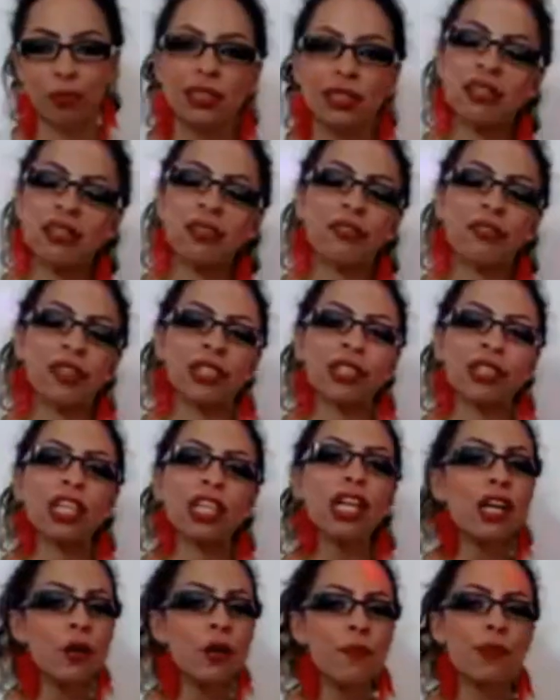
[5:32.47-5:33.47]
it's completely
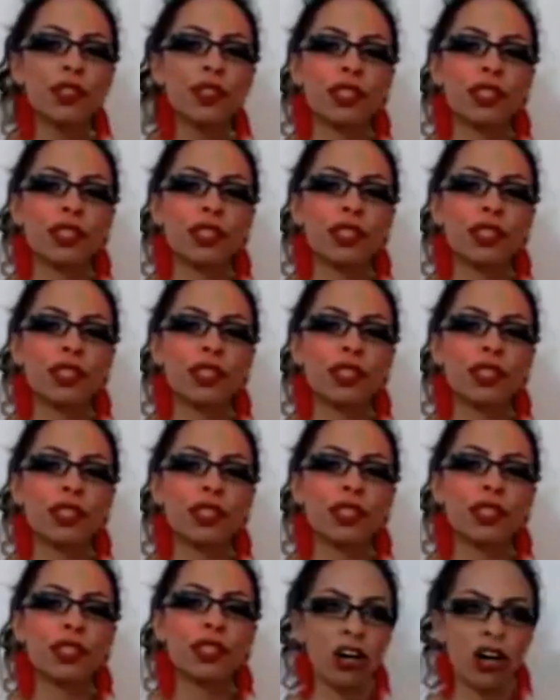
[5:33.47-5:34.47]
different. So
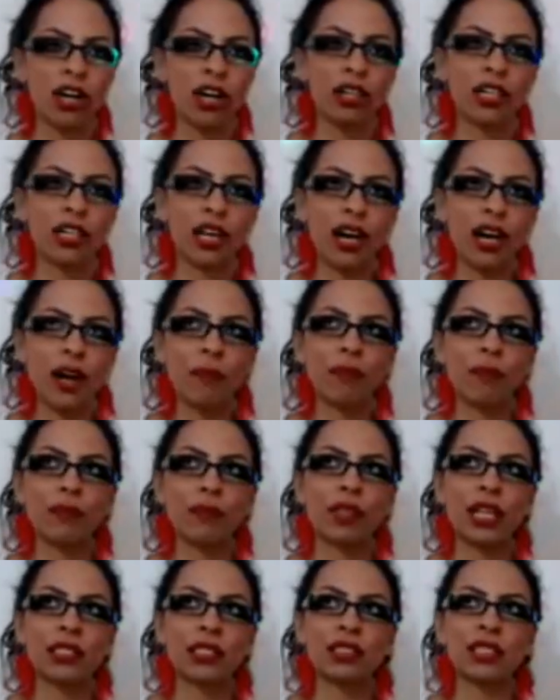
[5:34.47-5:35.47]
that's really hard.
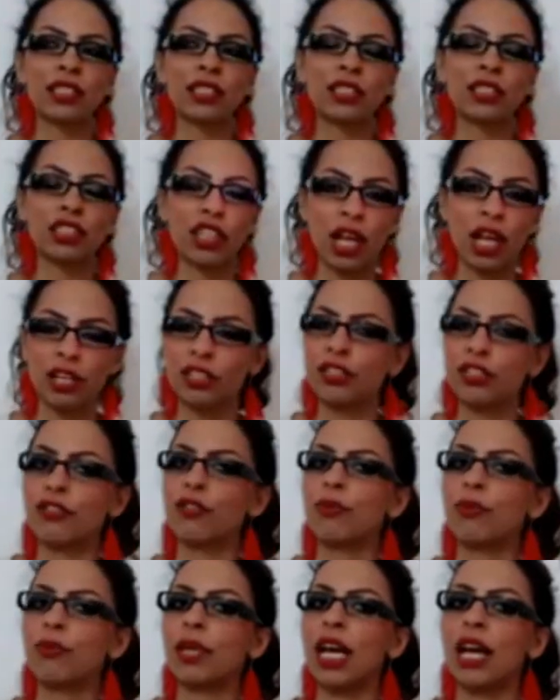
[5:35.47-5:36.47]
That's a
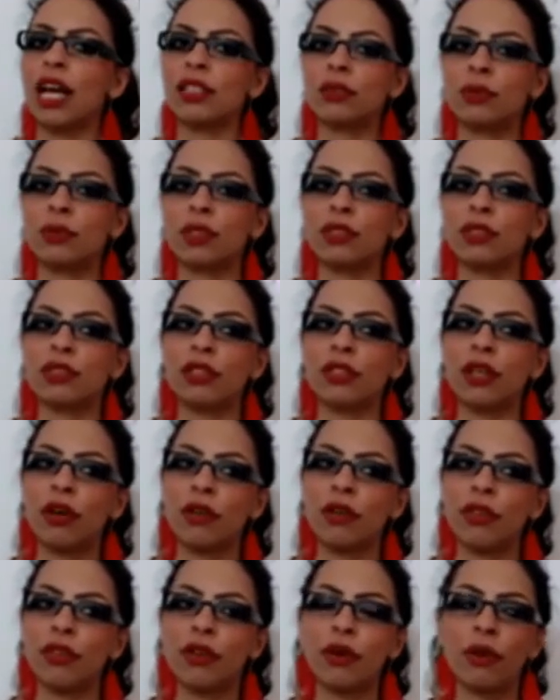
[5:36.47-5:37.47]
challenge for me as well.
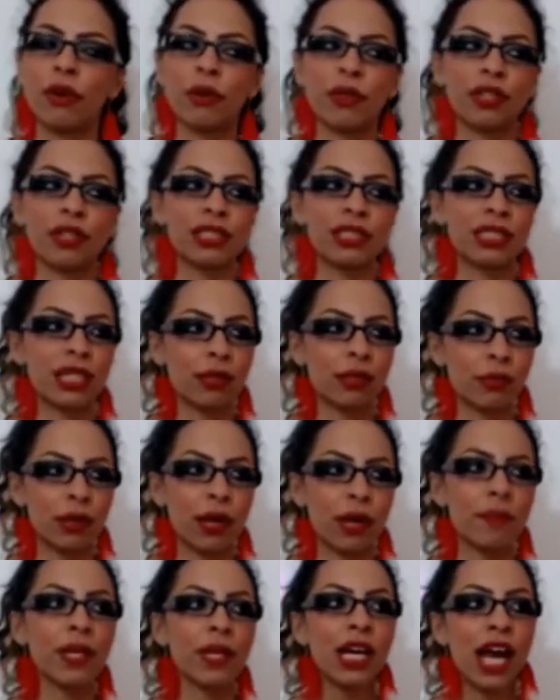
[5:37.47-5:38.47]
The stigma,
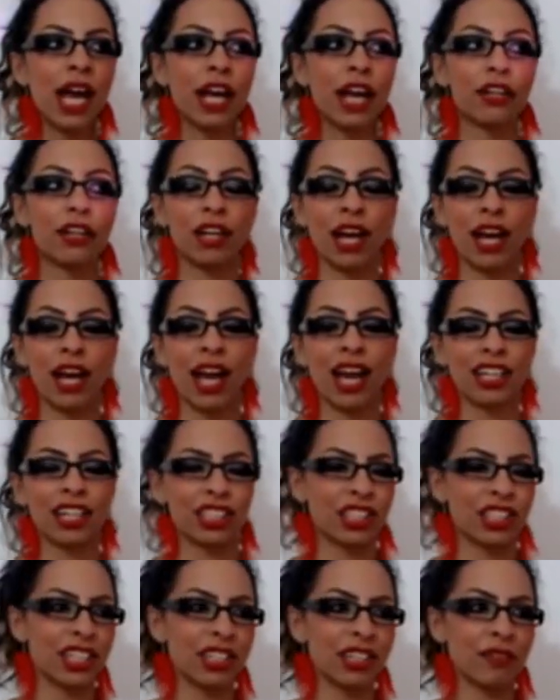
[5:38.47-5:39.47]
and
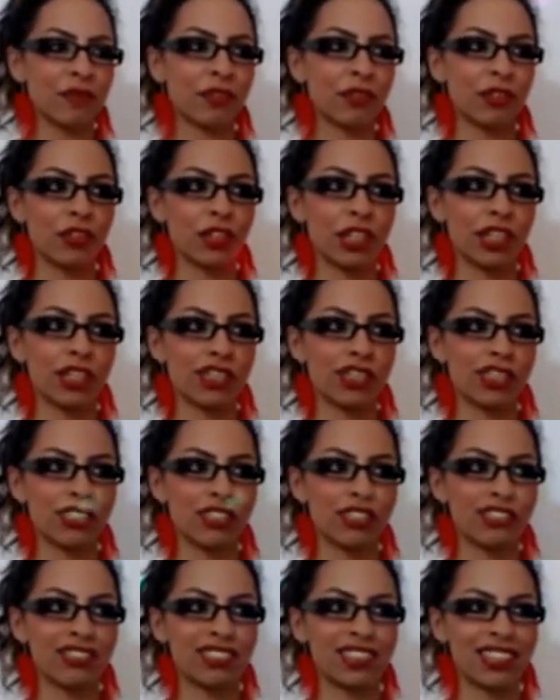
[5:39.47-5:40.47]
actually,
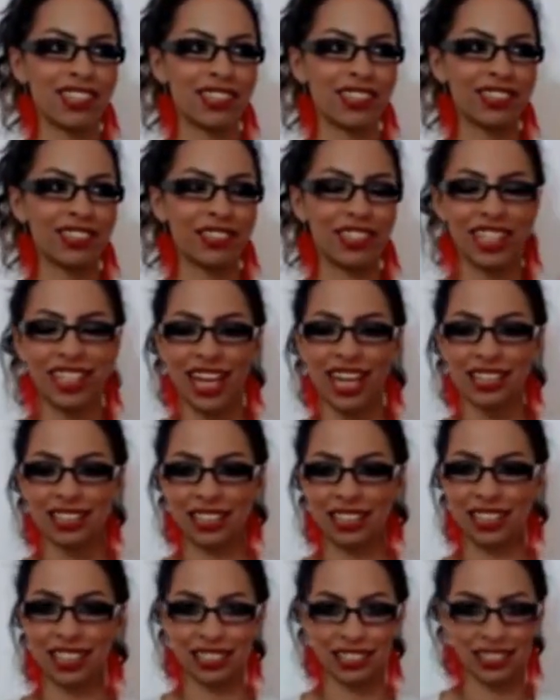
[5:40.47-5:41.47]
realizing that
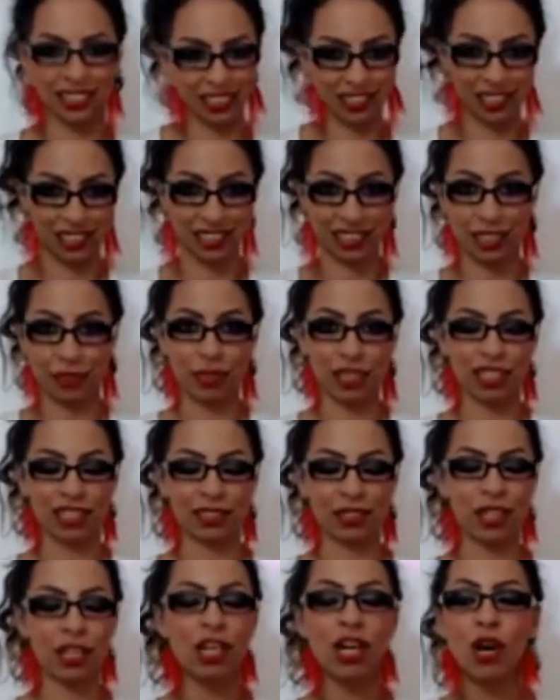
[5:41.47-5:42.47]
it's the stigma. Because
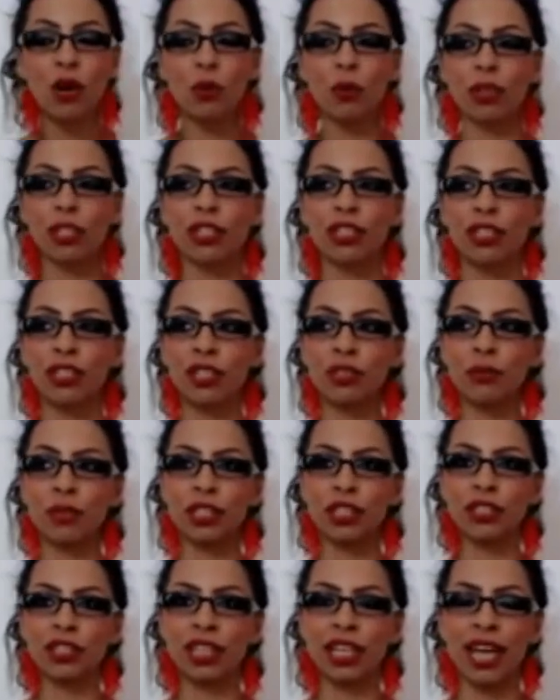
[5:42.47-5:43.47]
when
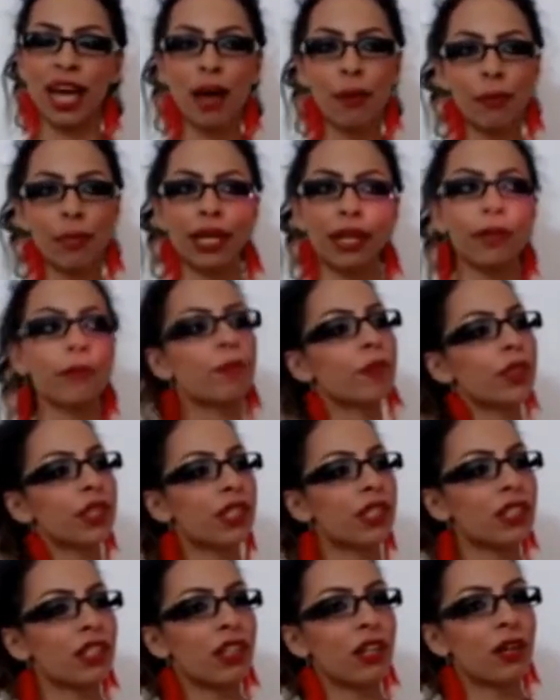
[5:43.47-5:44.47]
you're camming,
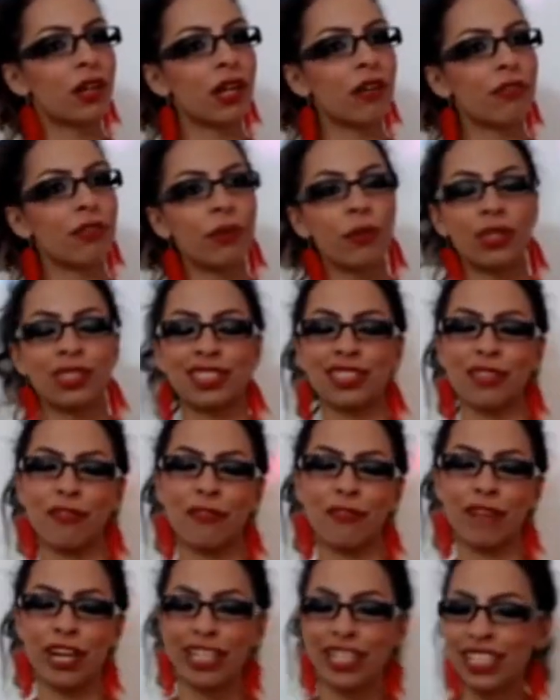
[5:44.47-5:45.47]
everyone's so
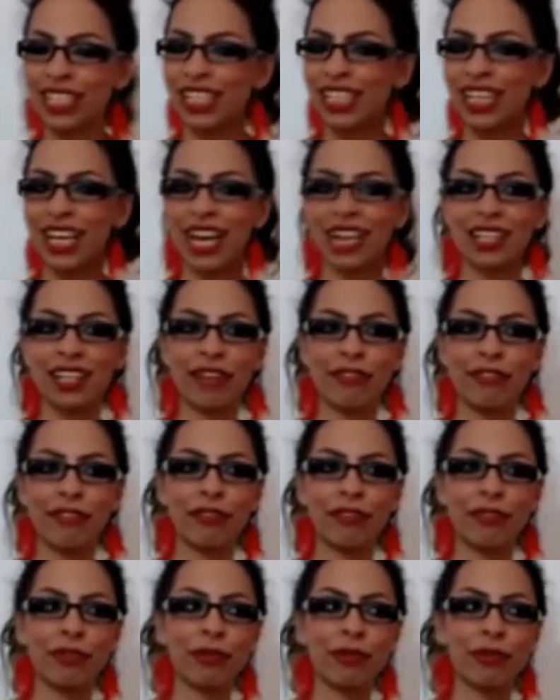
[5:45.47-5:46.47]
friendly
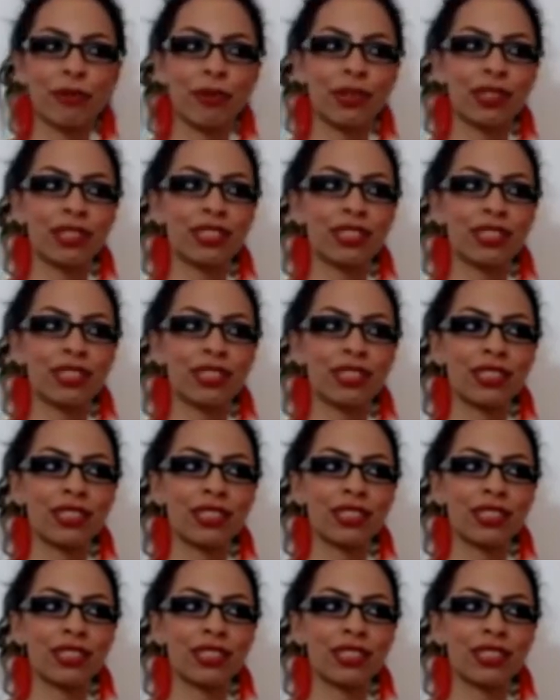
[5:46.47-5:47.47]
and everyone's
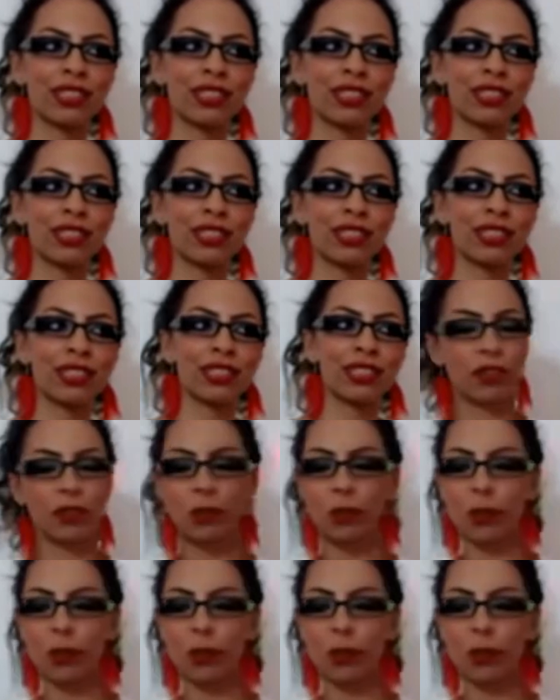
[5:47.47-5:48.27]
so like